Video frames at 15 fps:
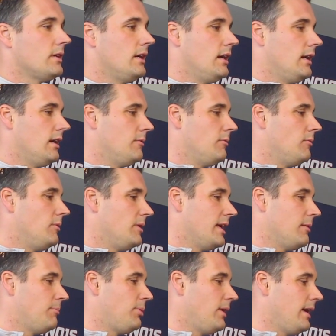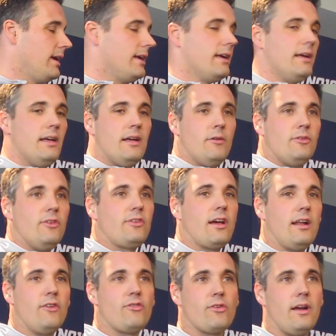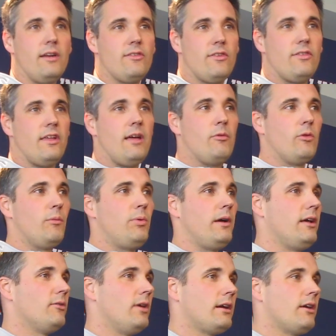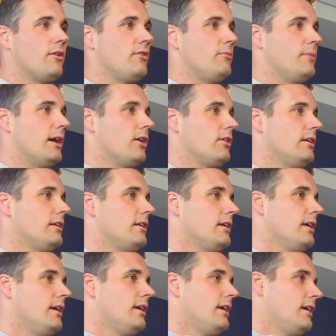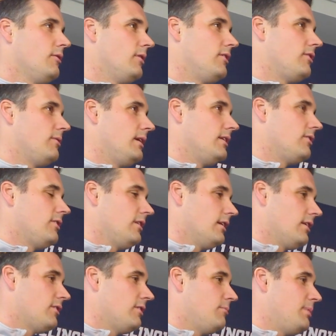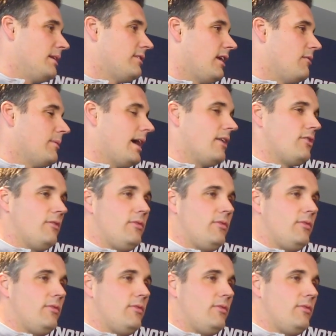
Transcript: Uh, we get to play, which is kind of strange to say, but we're playing Rutgers in Maryland, which means you know this is a Big Ten match.